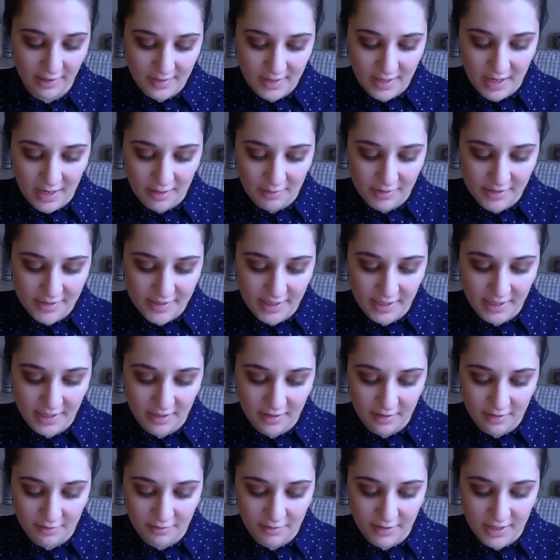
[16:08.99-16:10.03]
I was thinking
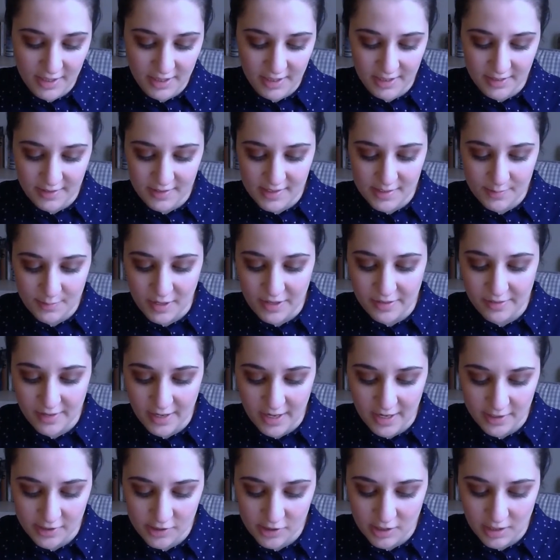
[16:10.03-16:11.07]
of reading it this month
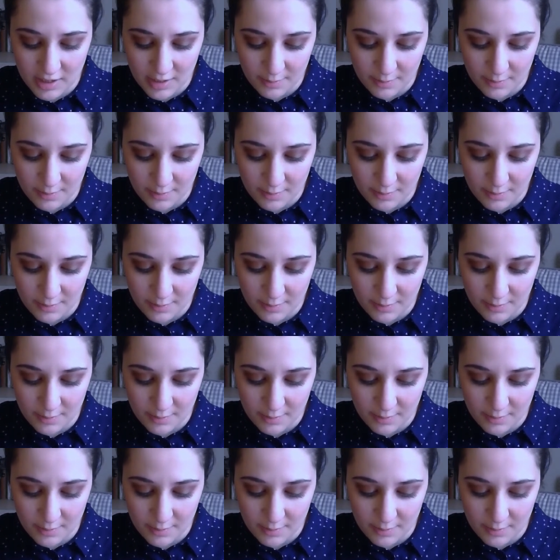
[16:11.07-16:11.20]
actually,